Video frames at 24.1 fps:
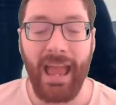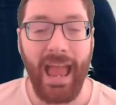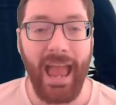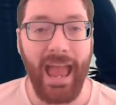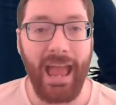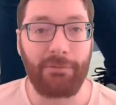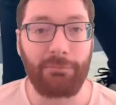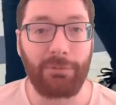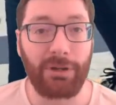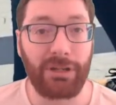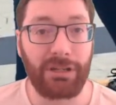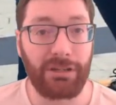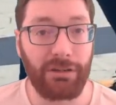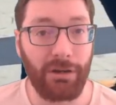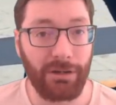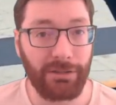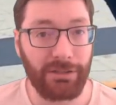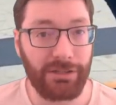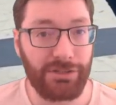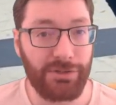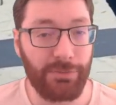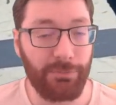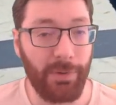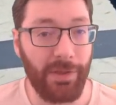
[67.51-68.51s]
And
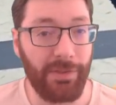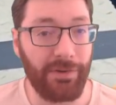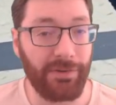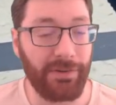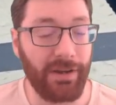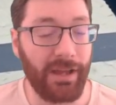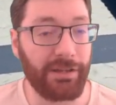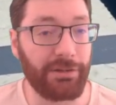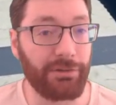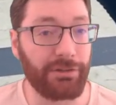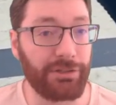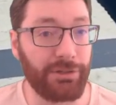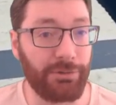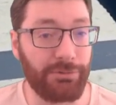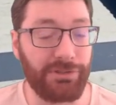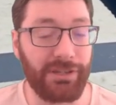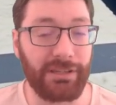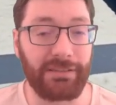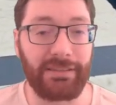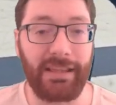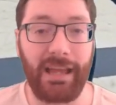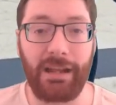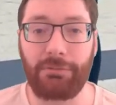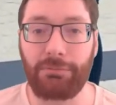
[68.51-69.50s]
regardless of whether or not you're
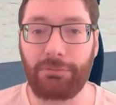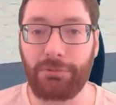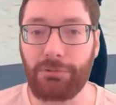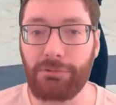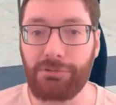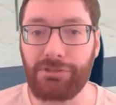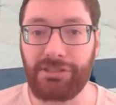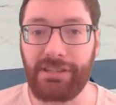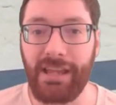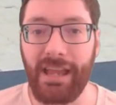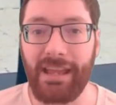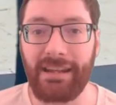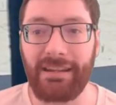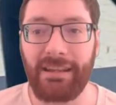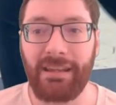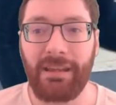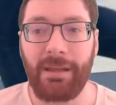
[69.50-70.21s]
using that rule set,